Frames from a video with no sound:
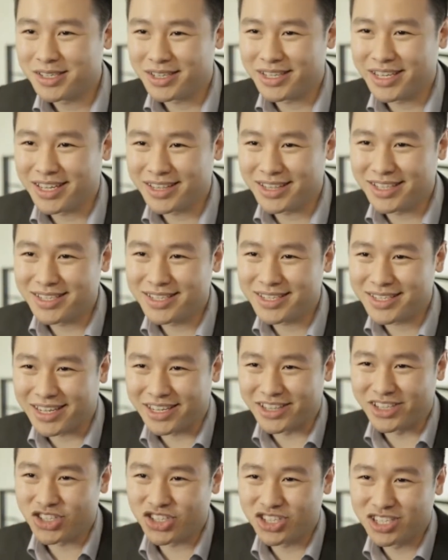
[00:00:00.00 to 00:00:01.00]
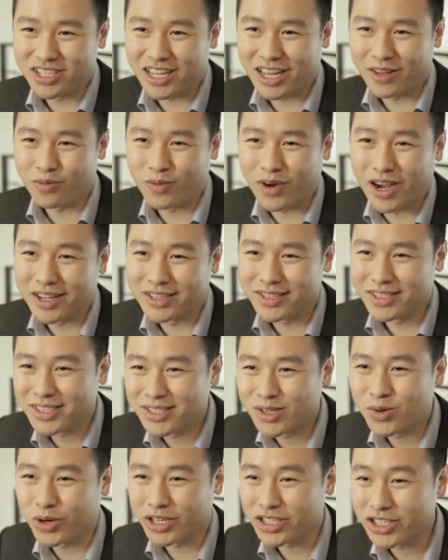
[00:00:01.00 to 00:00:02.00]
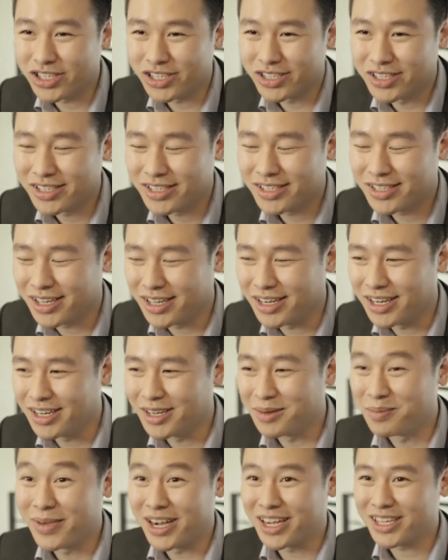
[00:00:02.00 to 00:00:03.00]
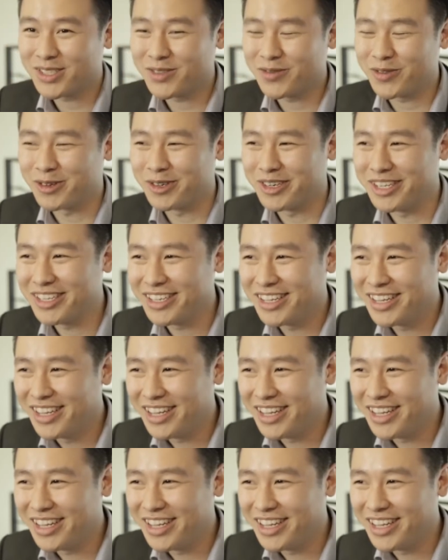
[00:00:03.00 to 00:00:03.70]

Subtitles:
get these additional advanced questions and the marks for it.